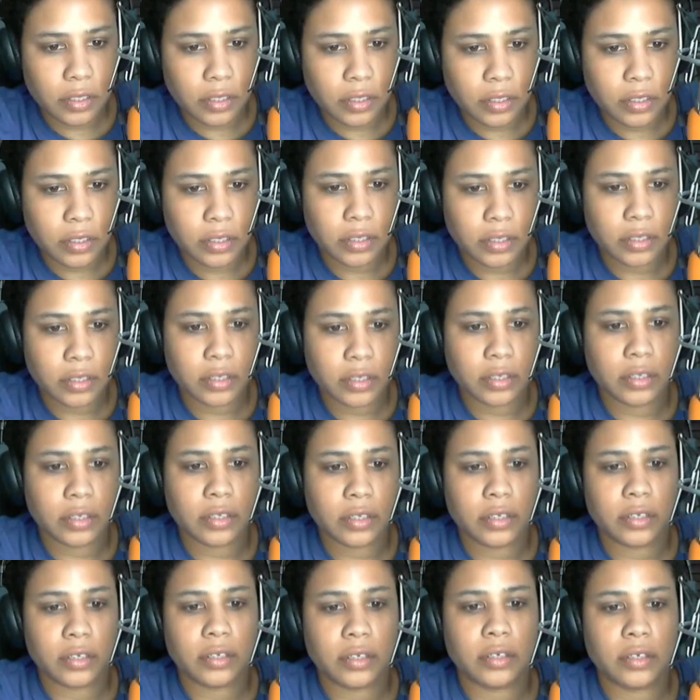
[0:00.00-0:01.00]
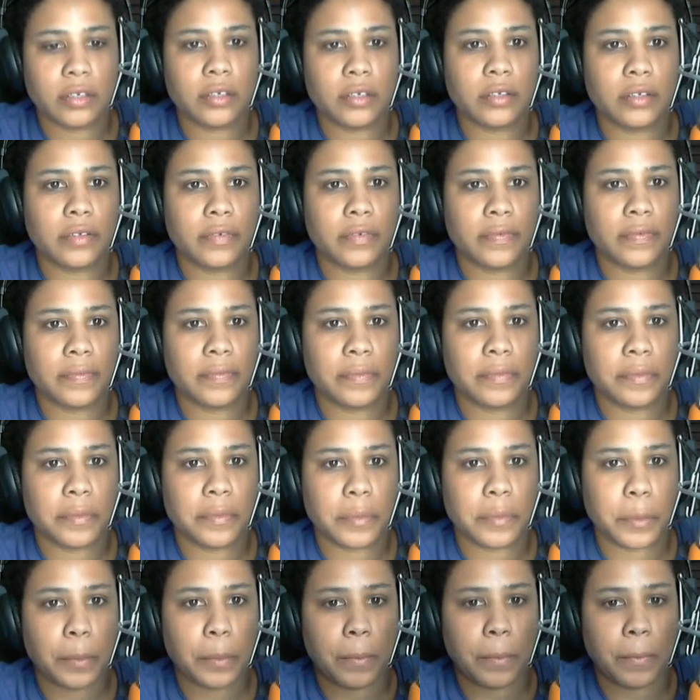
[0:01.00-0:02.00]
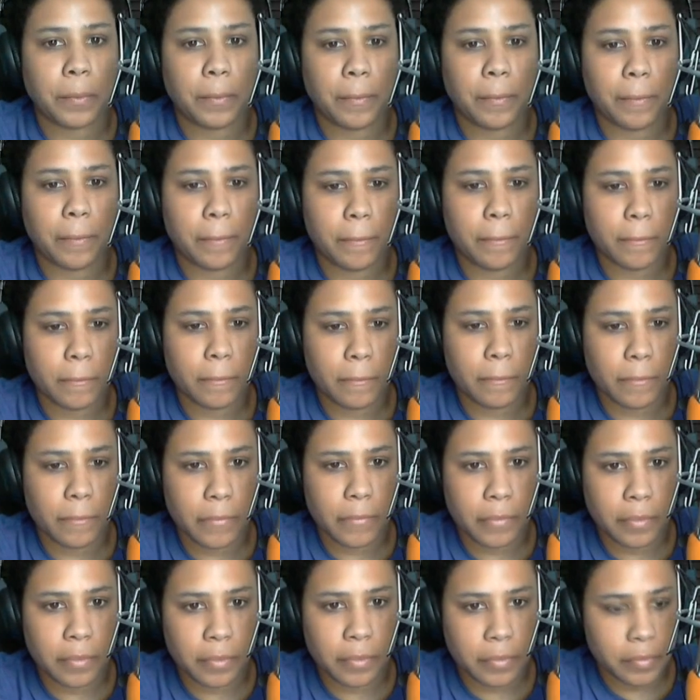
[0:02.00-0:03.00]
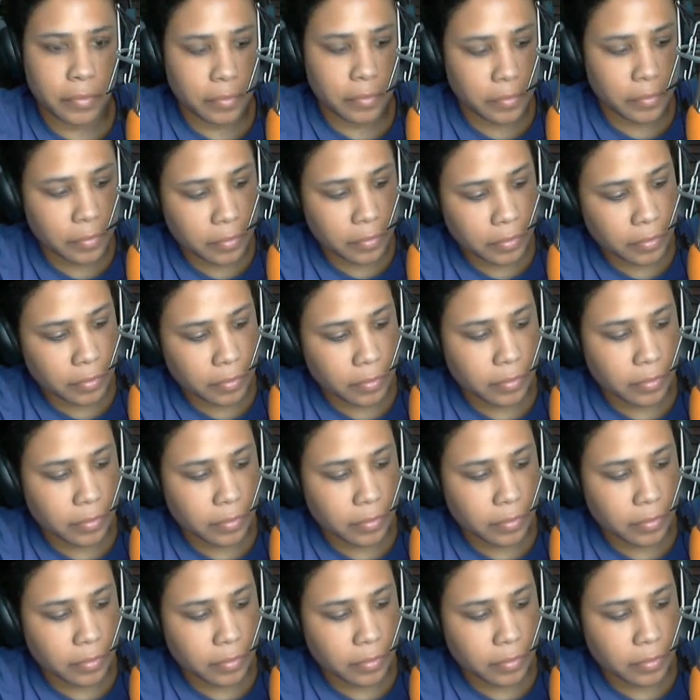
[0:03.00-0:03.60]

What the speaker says: [no speech]